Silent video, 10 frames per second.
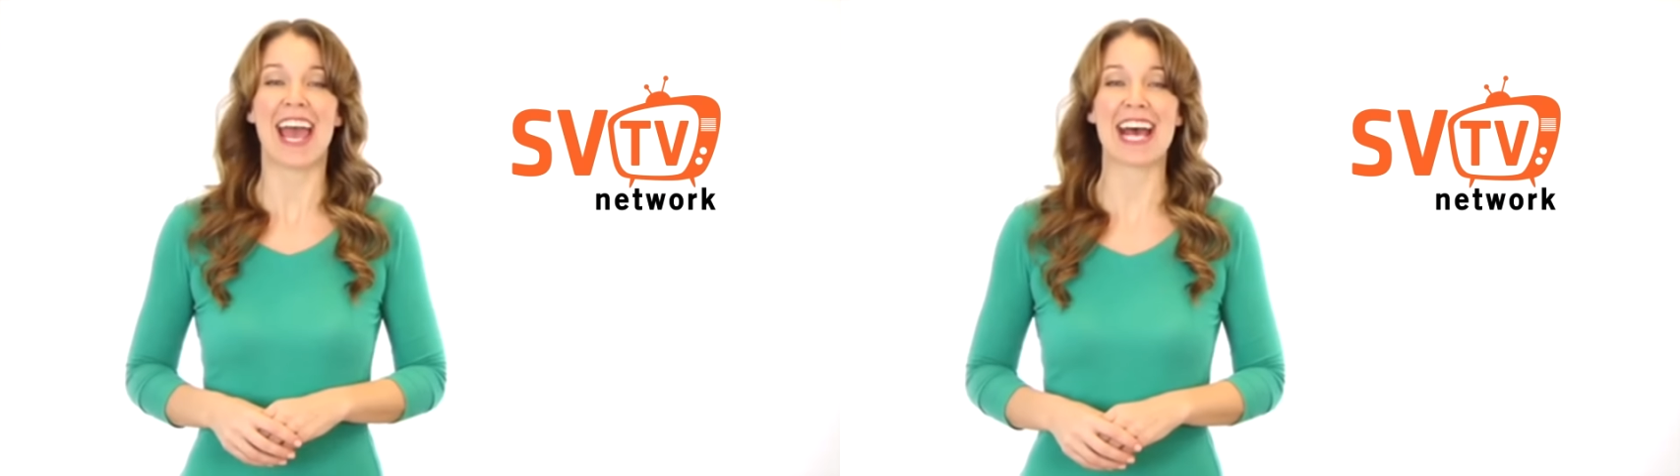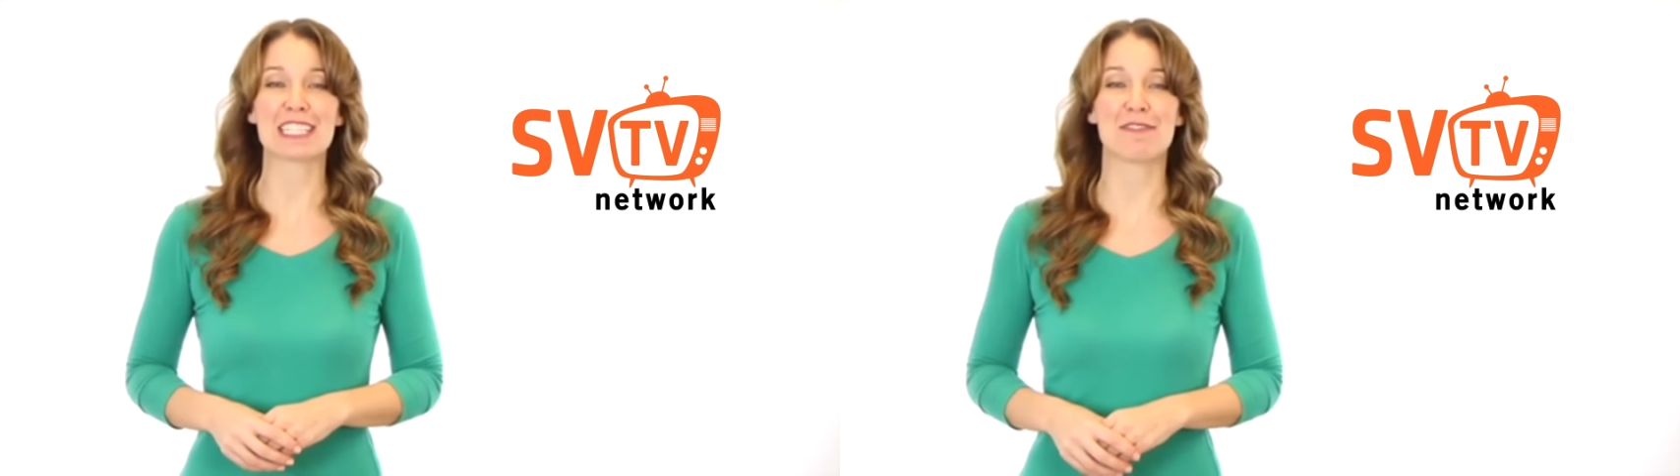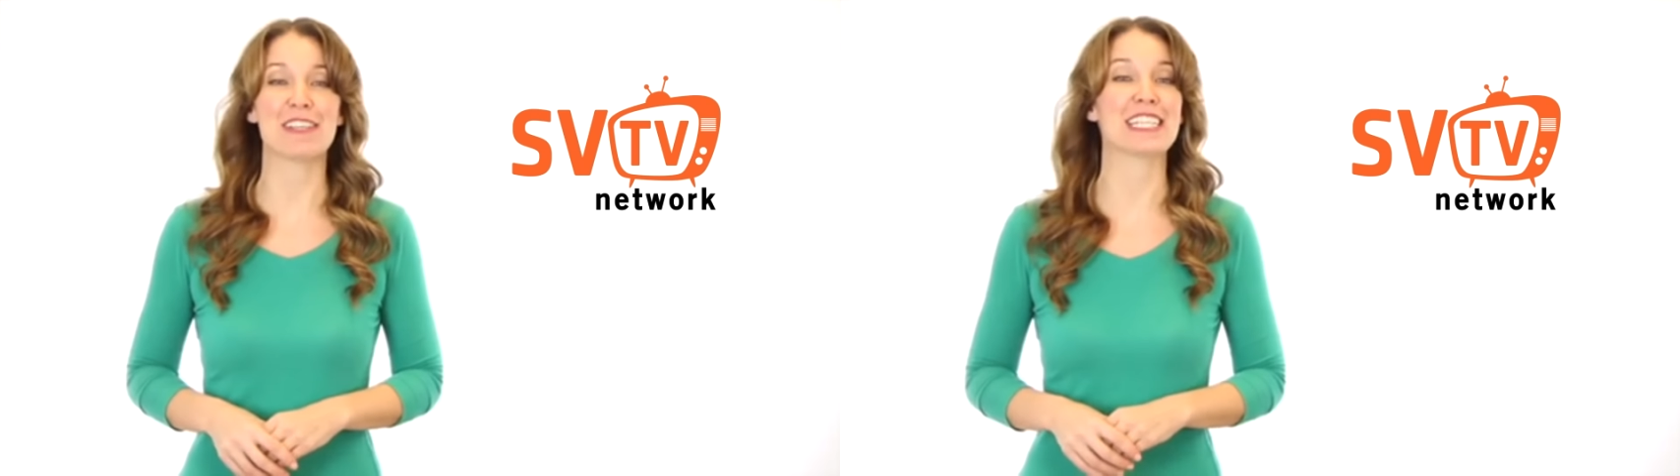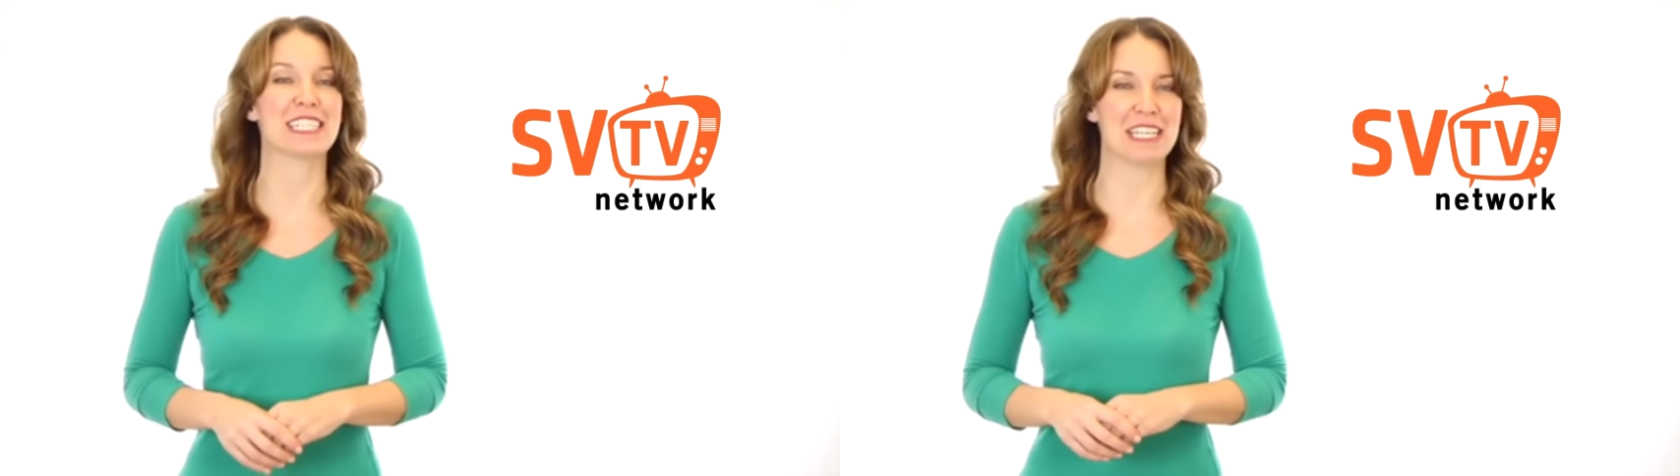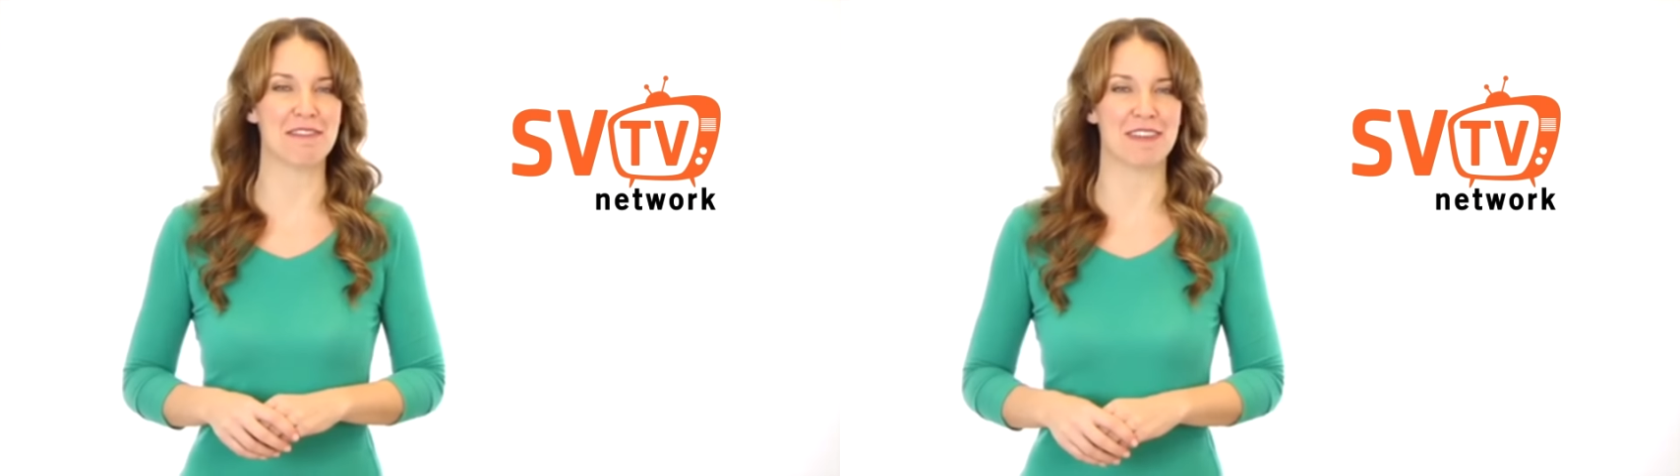
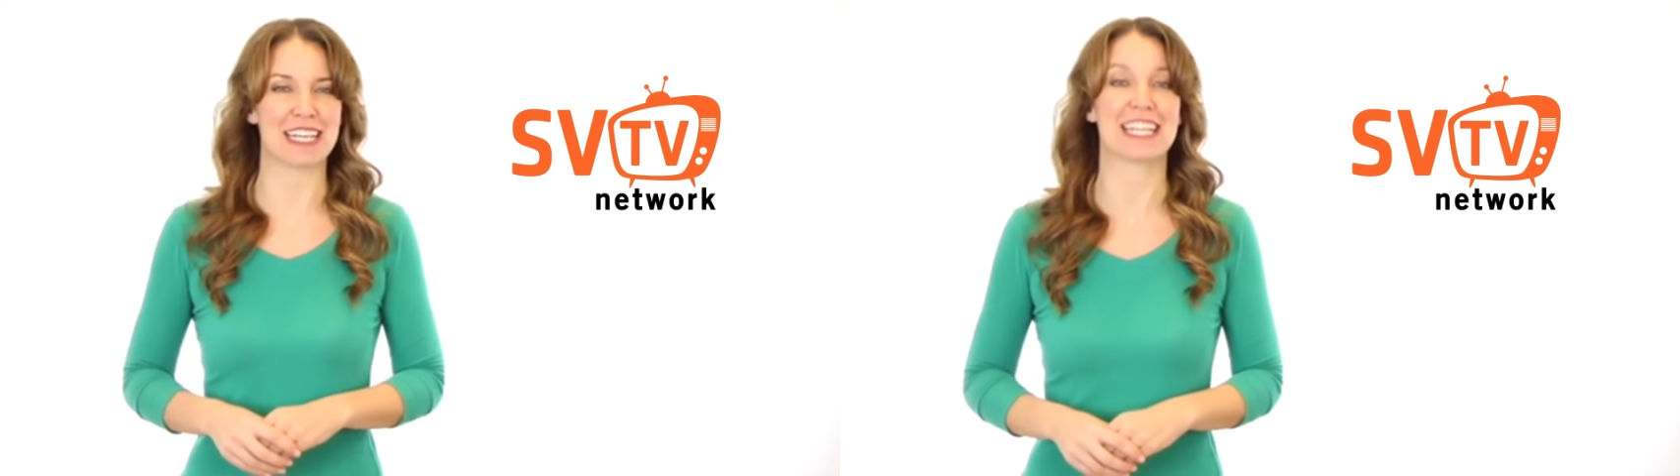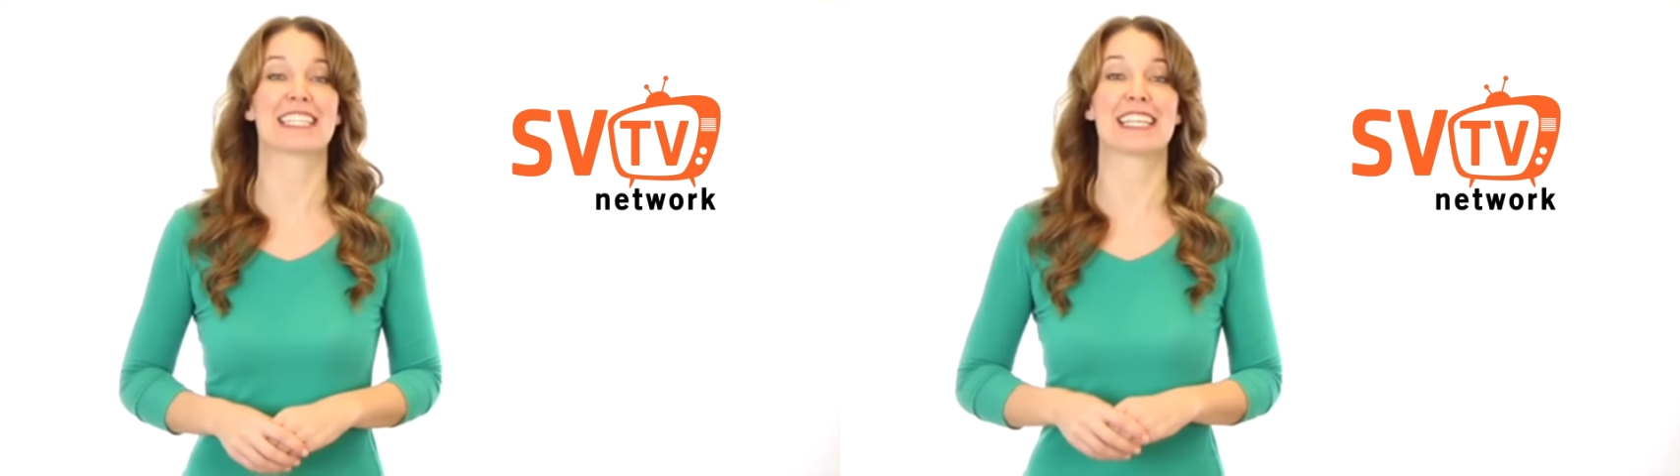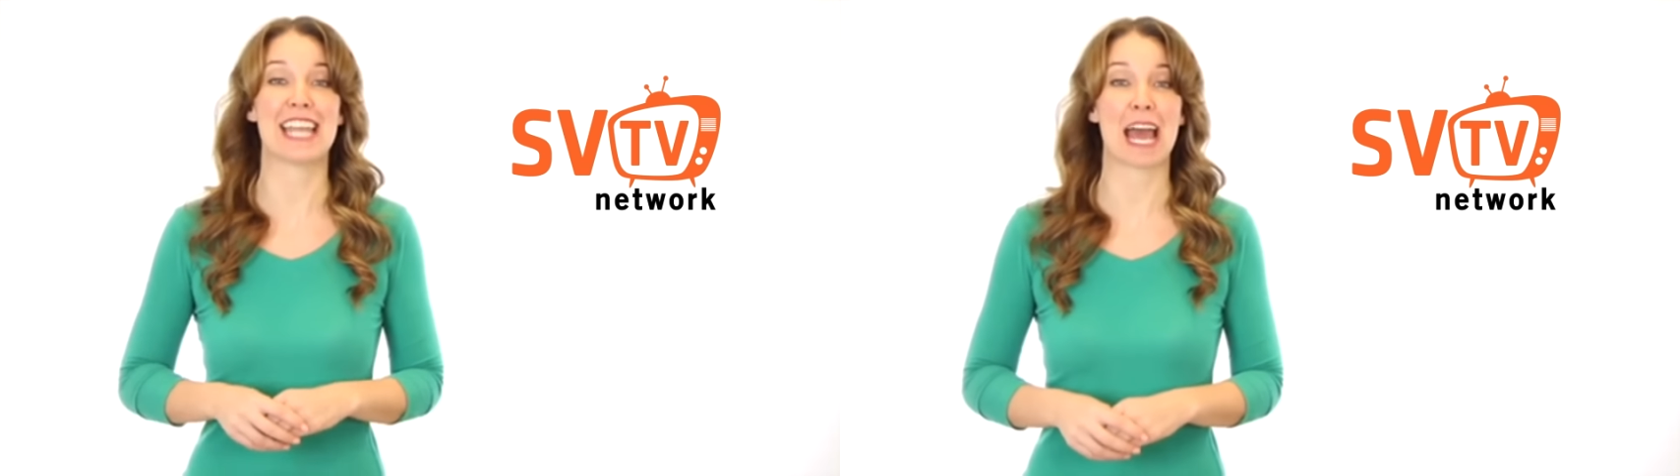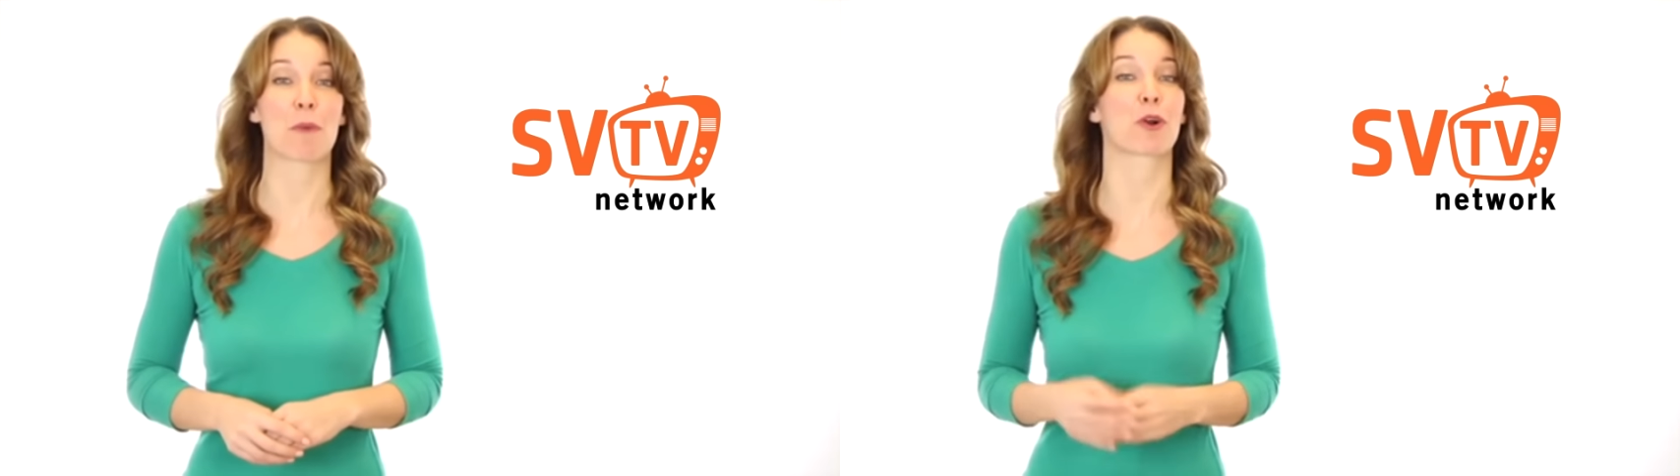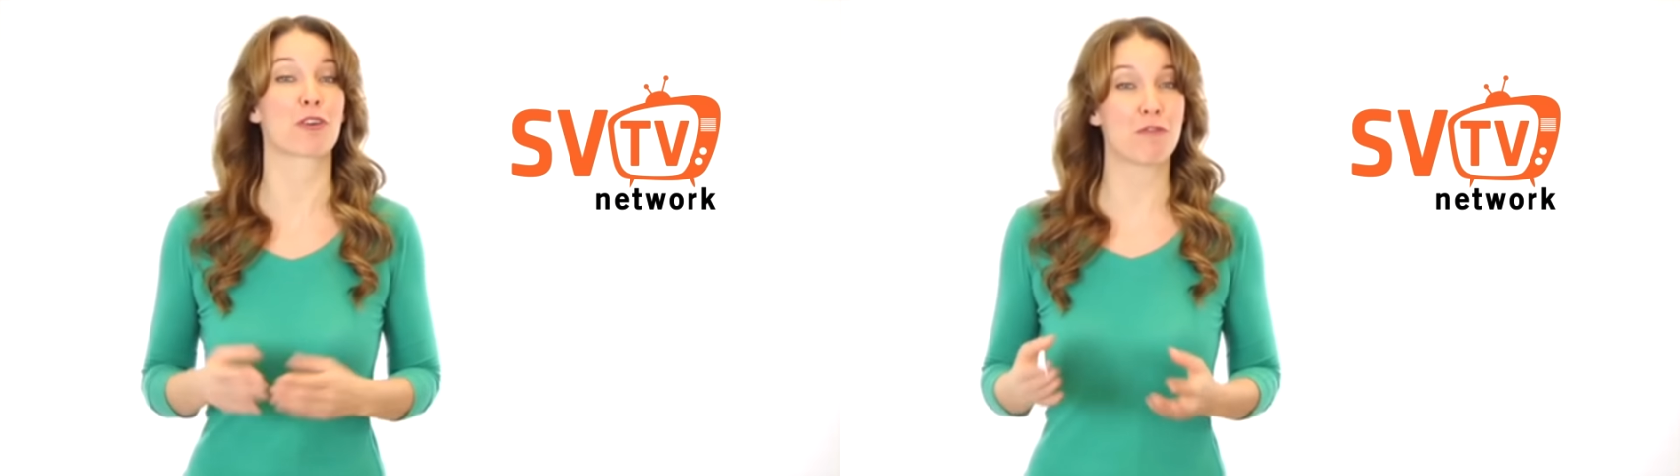SVTV is a network